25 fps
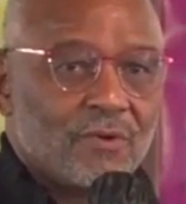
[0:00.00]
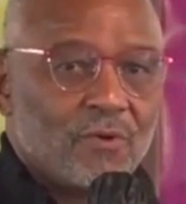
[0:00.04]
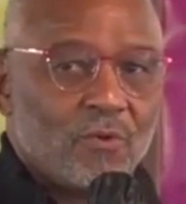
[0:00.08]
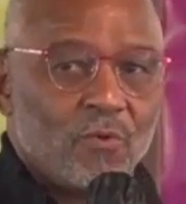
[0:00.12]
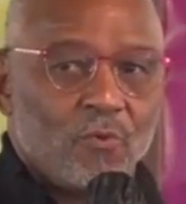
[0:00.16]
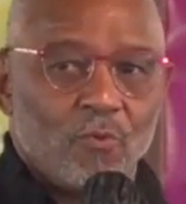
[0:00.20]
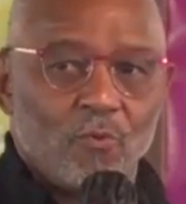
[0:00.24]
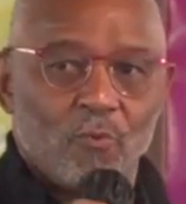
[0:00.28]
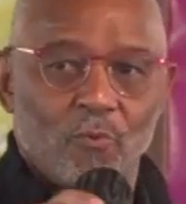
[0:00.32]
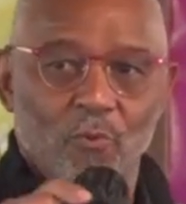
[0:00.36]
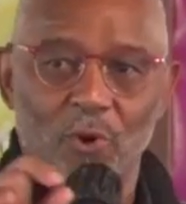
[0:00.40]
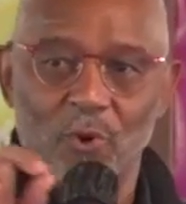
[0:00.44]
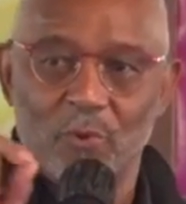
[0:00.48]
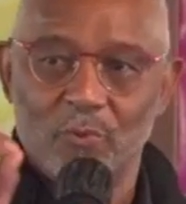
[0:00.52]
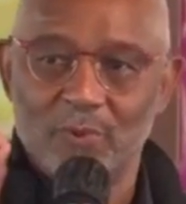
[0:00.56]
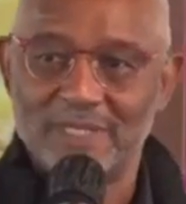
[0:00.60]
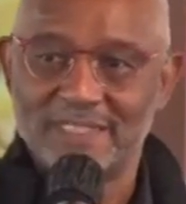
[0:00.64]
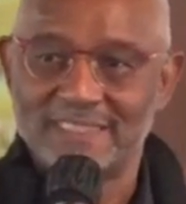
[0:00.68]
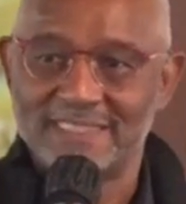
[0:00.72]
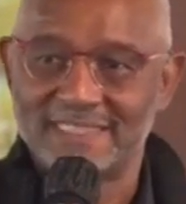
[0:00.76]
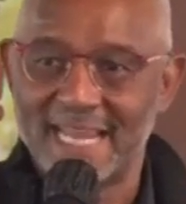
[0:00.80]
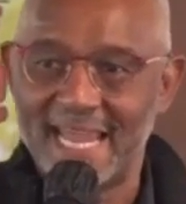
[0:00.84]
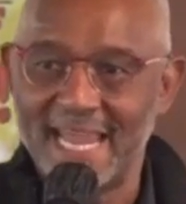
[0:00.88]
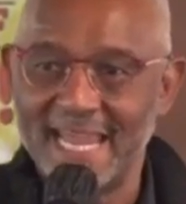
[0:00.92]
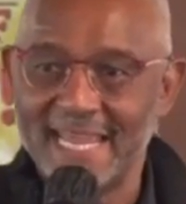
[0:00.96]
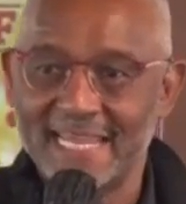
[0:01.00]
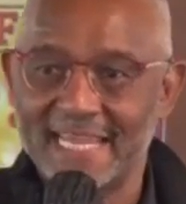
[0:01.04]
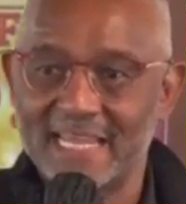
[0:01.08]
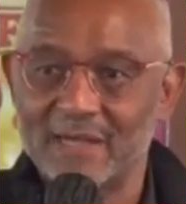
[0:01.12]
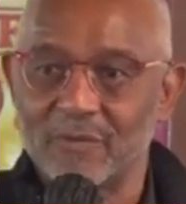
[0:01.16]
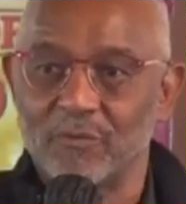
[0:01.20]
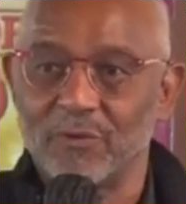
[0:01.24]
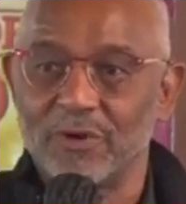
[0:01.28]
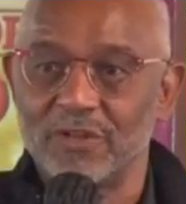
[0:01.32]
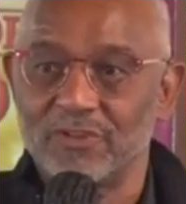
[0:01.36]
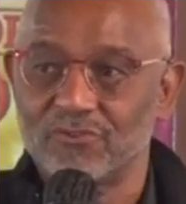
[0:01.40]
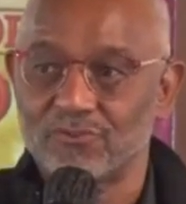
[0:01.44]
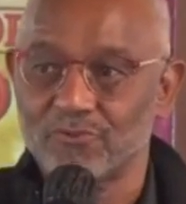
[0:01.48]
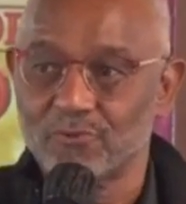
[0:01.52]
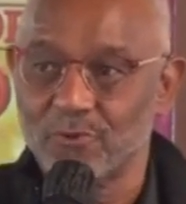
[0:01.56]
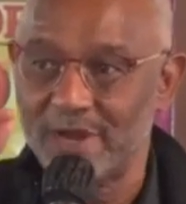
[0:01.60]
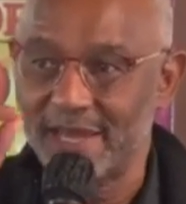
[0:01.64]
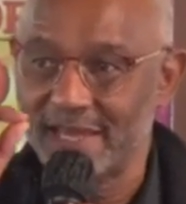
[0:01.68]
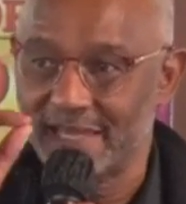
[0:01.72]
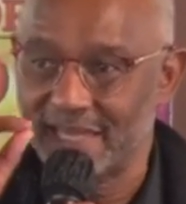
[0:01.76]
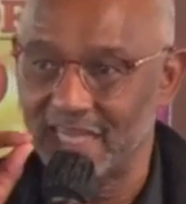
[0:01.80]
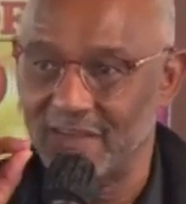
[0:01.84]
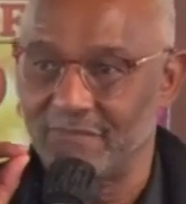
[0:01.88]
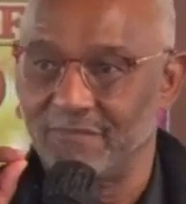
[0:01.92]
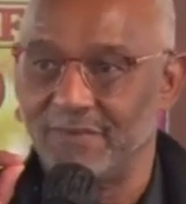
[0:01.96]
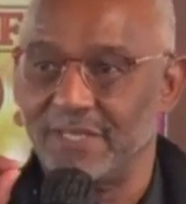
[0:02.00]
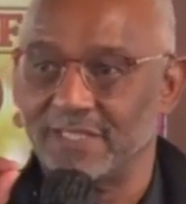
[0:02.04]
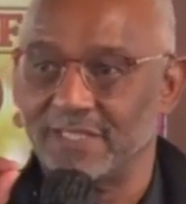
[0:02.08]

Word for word: when we take it, we drink of it.